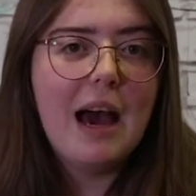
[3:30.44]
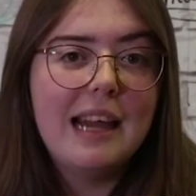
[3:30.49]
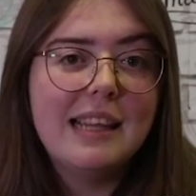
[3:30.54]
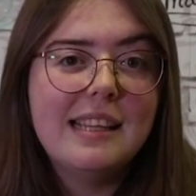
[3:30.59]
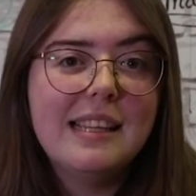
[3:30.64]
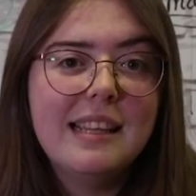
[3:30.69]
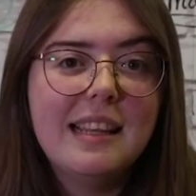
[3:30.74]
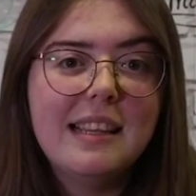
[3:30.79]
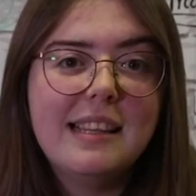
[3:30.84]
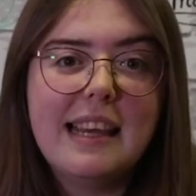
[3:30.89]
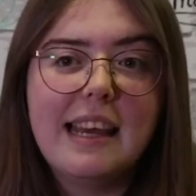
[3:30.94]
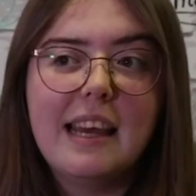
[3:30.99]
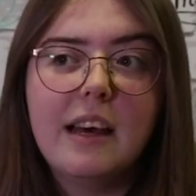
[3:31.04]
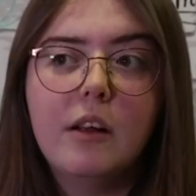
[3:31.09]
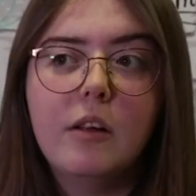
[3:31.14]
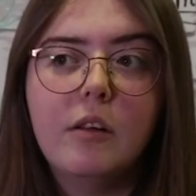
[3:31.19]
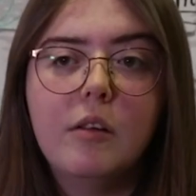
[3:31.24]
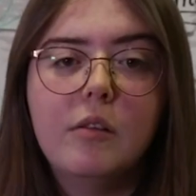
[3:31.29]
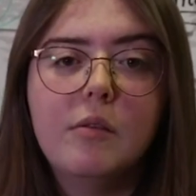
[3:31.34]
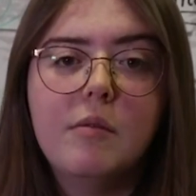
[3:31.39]
I didn't
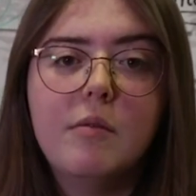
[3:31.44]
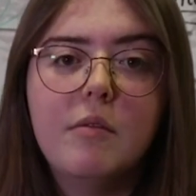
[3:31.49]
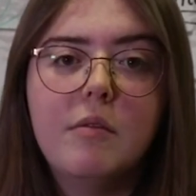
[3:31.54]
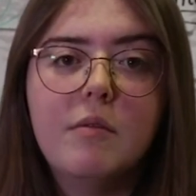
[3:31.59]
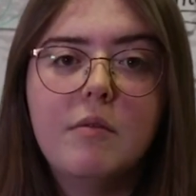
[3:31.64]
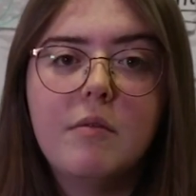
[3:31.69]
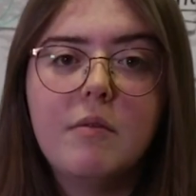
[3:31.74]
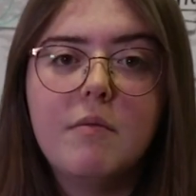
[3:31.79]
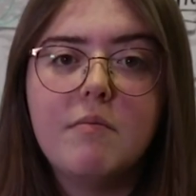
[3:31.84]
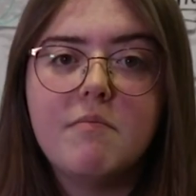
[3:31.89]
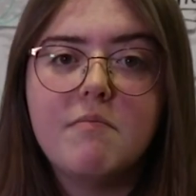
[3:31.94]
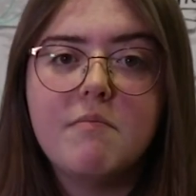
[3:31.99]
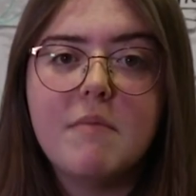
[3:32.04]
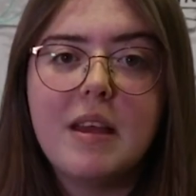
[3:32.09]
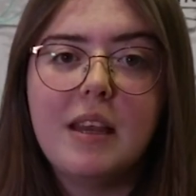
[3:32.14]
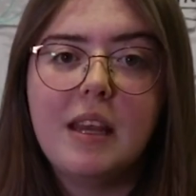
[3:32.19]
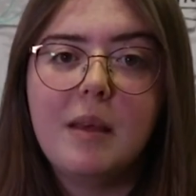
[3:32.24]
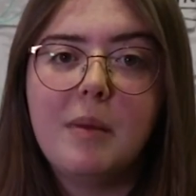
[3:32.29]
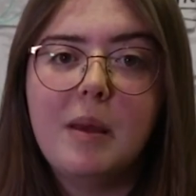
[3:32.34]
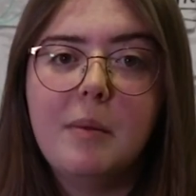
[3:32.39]
tell
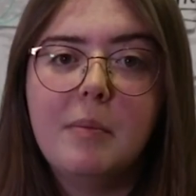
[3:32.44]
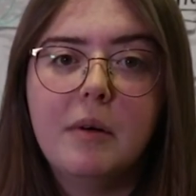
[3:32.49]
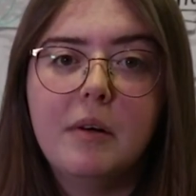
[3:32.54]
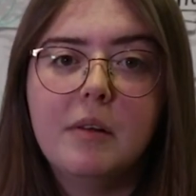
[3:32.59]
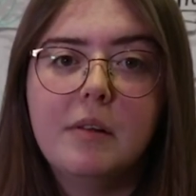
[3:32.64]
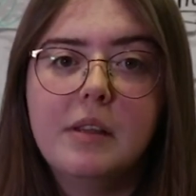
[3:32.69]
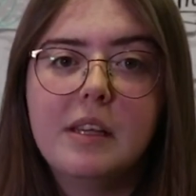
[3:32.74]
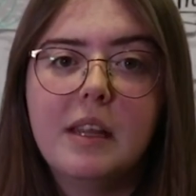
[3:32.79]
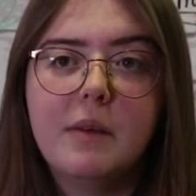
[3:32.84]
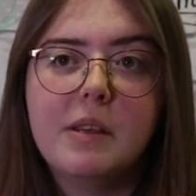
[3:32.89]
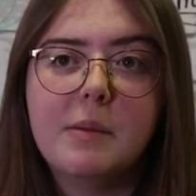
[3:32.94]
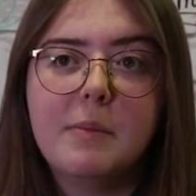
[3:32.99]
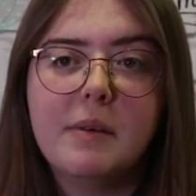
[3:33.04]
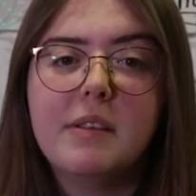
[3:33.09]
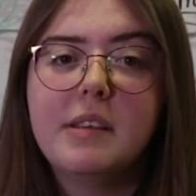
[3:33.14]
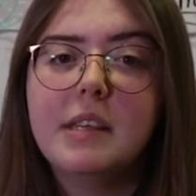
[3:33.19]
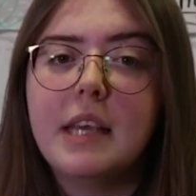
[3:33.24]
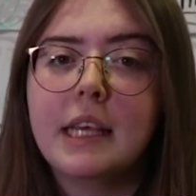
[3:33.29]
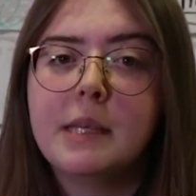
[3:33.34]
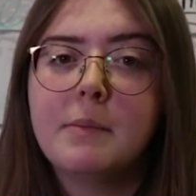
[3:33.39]
many people until I was
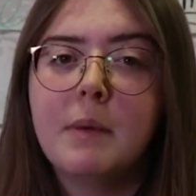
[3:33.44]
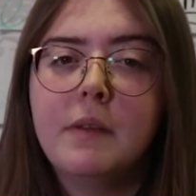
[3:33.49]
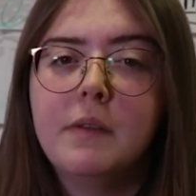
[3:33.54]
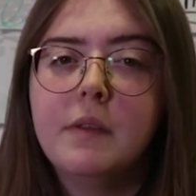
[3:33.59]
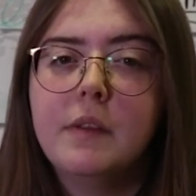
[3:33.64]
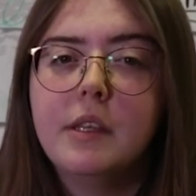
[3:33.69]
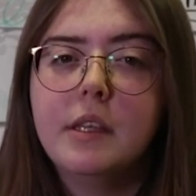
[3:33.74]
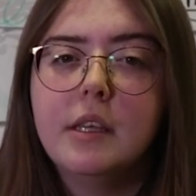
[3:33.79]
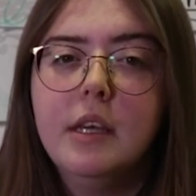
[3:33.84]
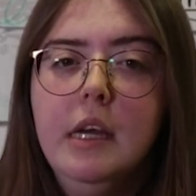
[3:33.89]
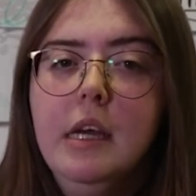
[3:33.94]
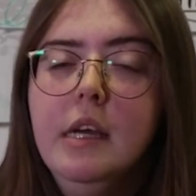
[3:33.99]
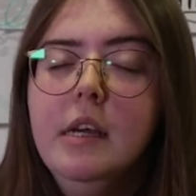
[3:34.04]
about six months,